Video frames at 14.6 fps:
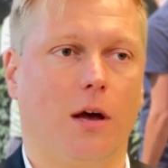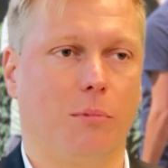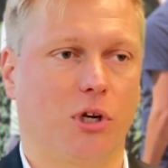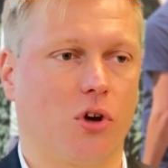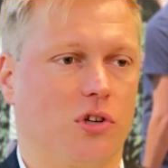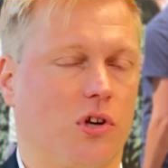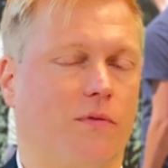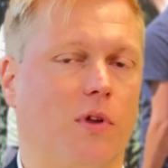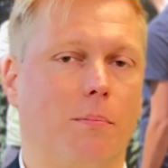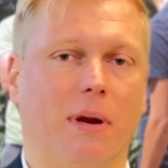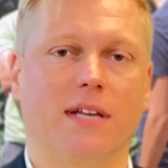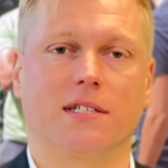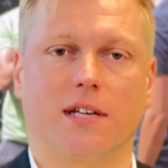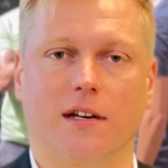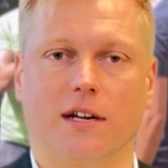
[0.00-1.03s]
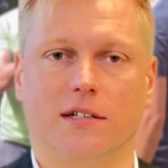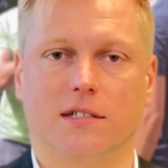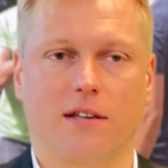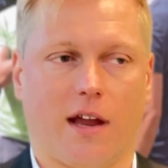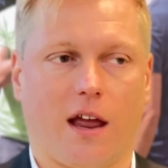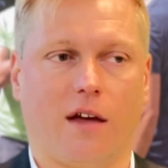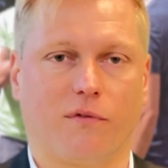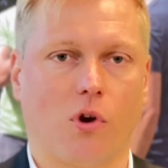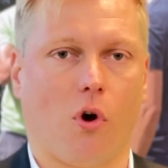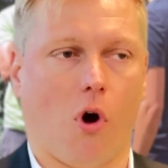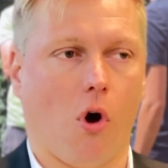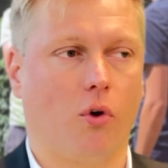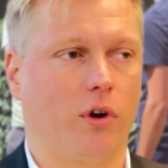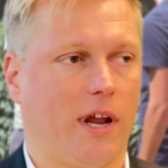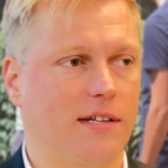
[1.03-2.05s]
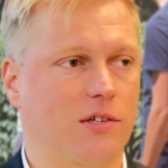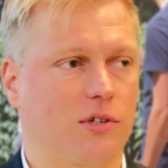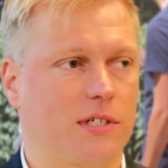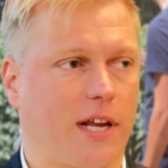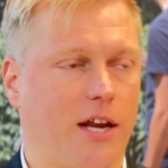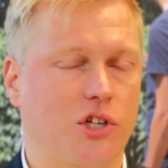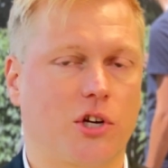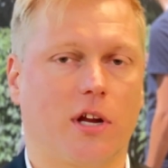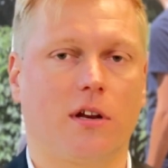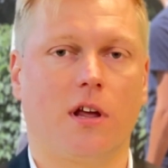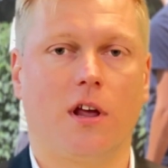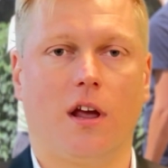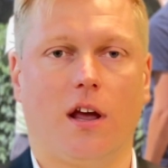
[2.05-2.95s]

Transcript: Because of the big cities, they have no own association,